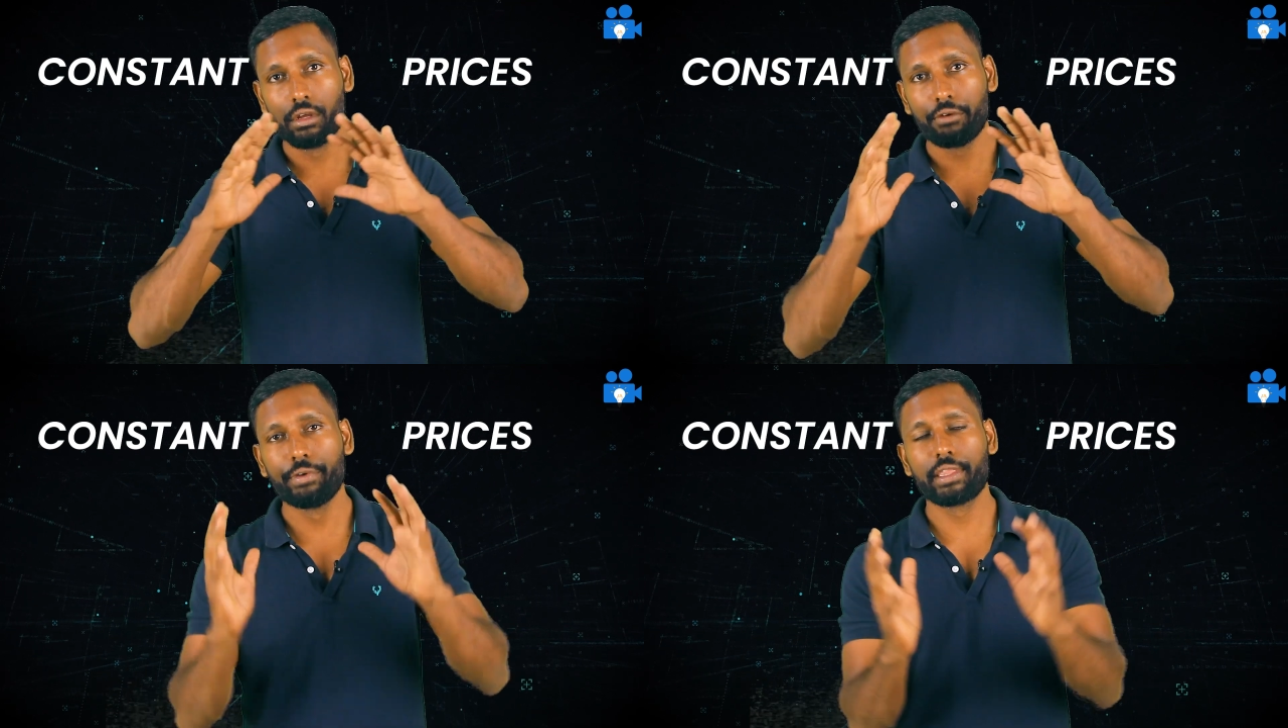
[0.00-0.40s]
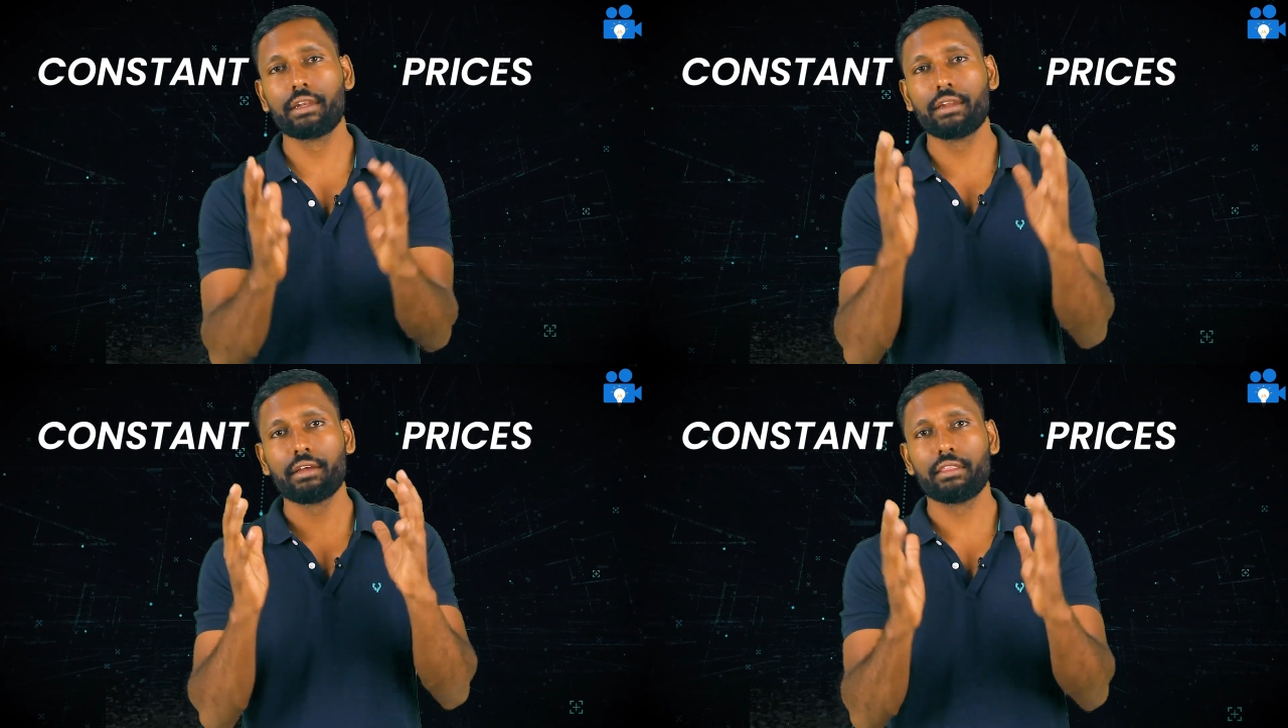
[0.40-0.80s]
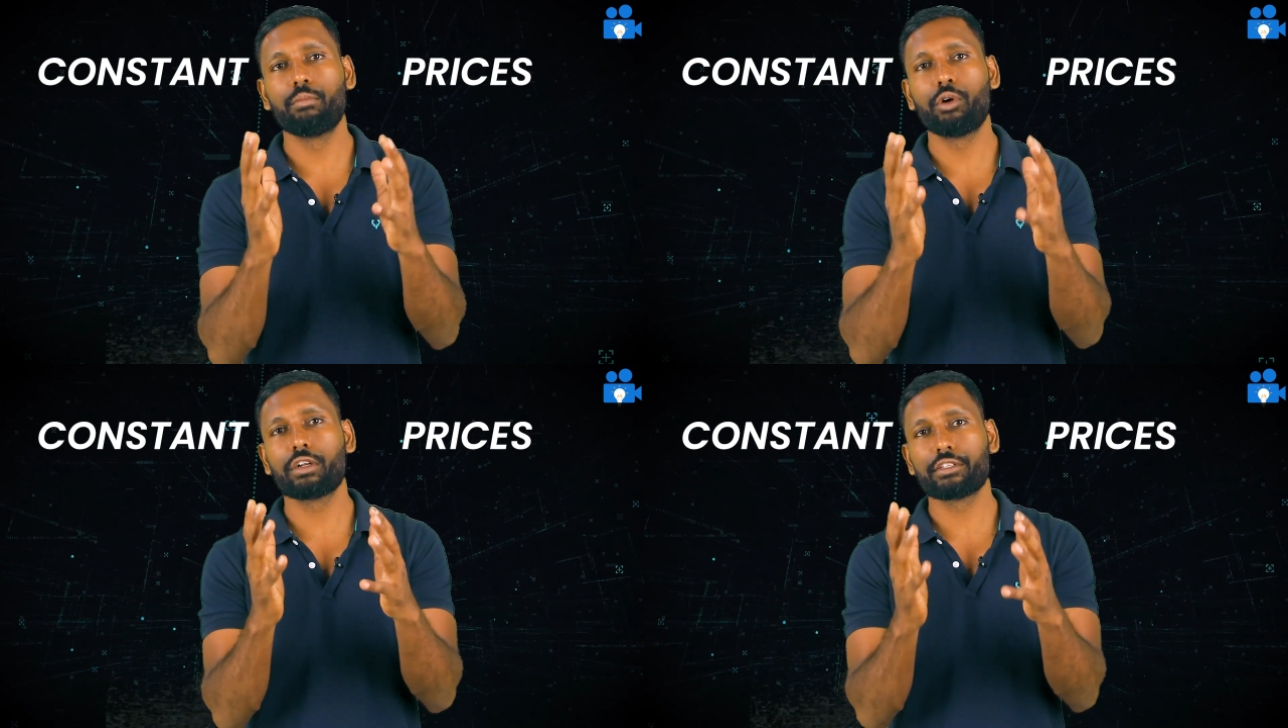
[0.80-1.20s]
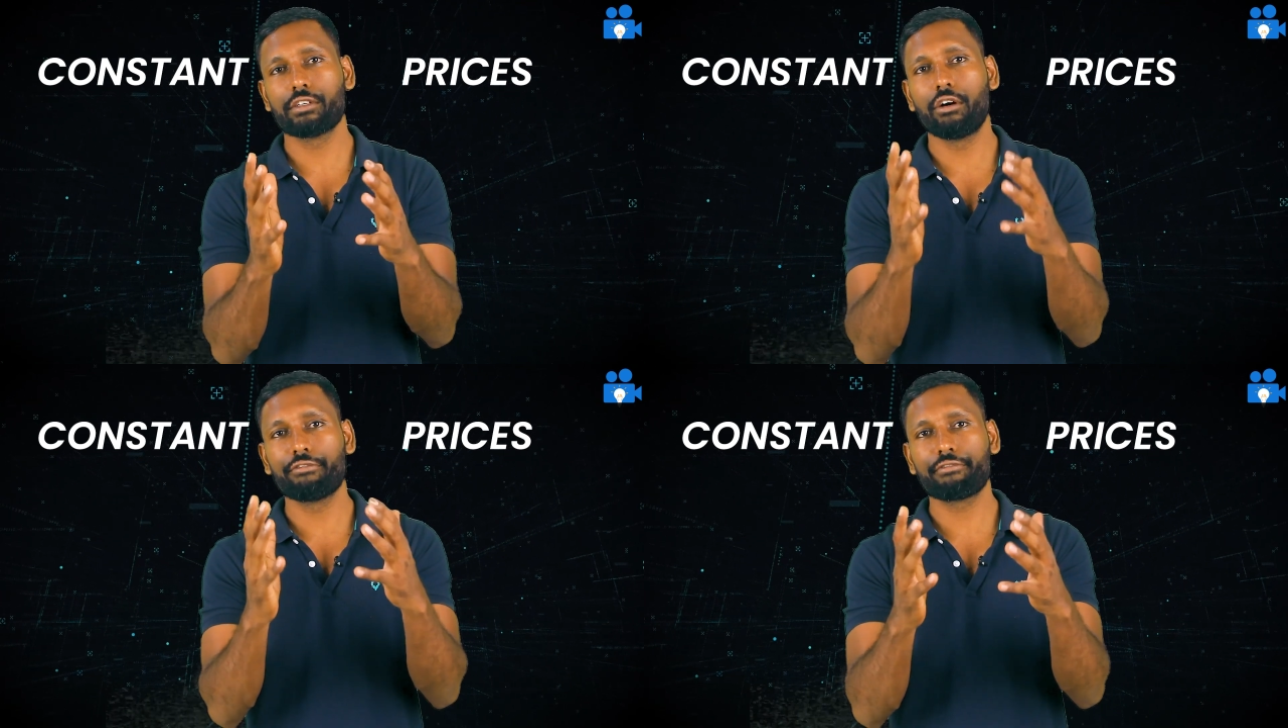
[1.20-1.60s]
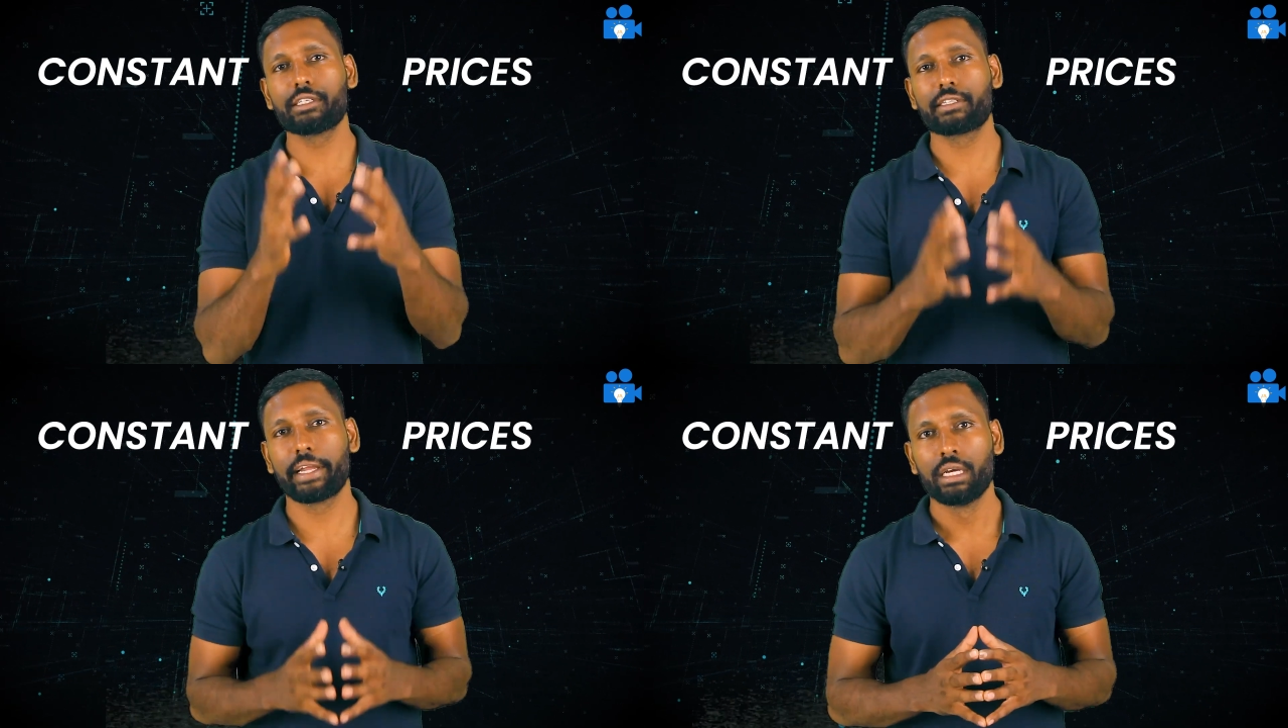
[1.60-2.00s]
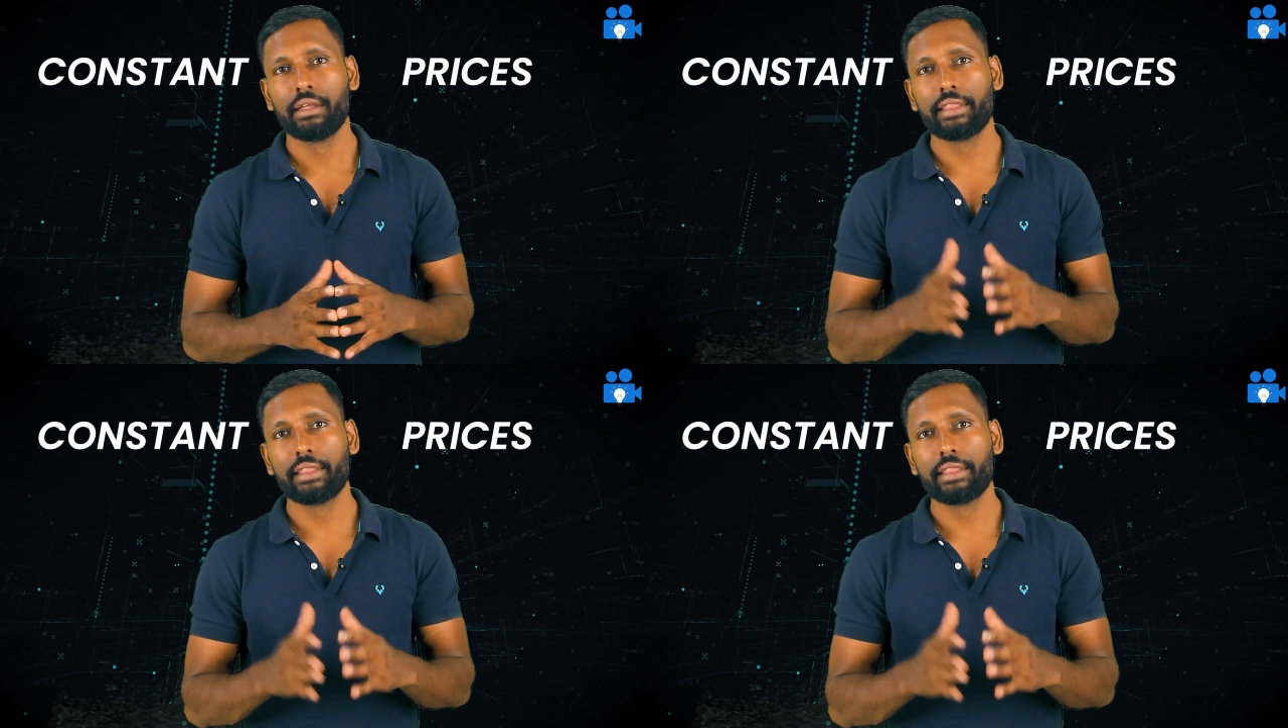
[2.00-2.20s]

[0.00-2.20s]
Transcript: within the borders of a state.